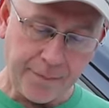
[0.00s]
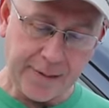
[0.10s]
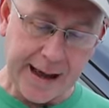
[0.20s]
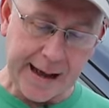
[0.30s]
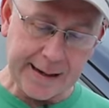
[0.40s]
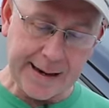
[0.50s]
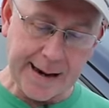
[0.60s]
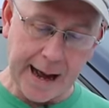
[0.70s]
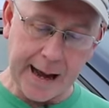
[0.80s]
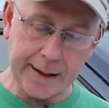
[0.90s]
that
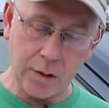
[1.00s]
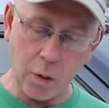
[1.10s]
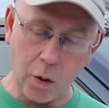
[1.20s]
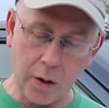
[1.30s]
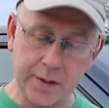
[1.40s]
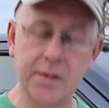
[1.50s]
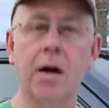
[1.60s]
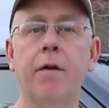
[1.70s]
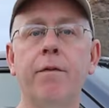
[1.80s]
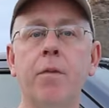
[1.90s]
nine quarts
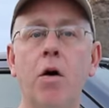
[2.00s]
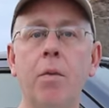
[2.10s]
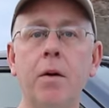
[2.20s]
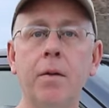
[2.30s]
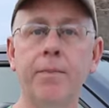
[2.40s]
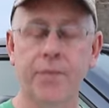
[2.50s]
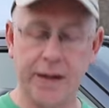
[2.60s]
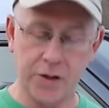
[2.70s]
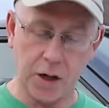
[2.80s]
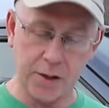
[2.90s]
of Mobil,
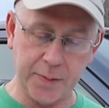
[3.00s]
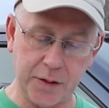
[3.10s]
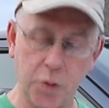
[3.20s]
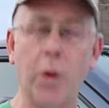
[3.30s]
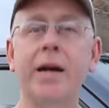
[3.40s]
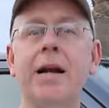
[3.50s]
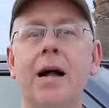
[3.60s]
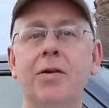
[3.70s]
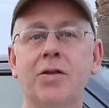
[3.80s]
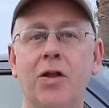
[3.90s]
they charged me twenty
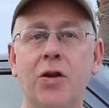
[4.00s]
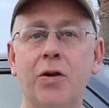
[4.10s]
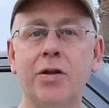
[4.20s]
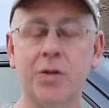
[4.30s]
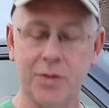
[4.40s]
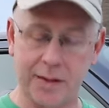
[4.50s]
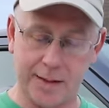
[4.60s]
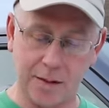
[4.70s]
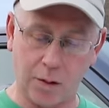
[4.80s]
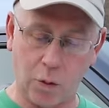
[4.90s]
dollars and thirty-two
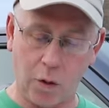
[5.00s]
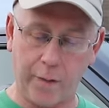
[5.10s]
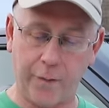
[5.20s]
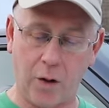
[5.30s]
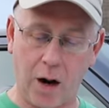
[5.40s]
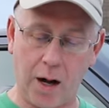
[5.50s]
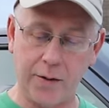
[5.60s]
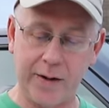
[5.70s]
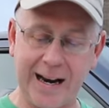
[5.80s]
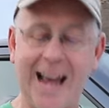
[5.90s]
cents a quart for one
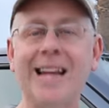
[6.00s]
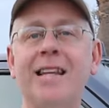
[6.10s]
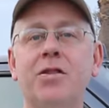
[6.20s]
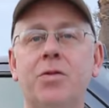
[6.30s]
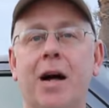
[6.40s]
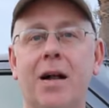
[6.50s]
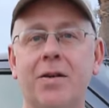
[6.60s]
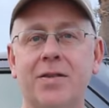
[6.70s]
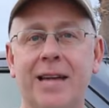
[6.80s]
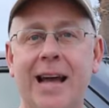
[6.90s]
hundred and eighty-two
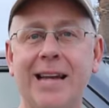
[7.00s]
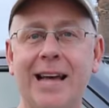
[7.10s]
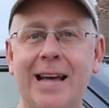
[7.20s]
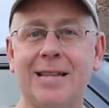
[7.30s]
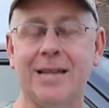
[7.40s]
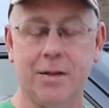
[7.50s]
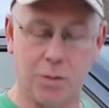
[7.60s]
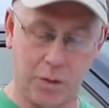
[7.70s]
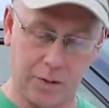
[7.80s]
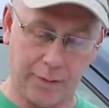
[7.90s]
dollars and eighty-eight
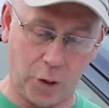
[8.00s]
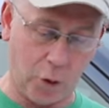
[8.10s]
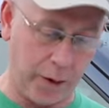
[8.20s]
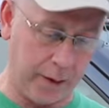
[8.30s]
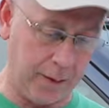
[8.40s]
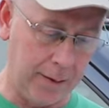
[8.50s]
cents worth of oil.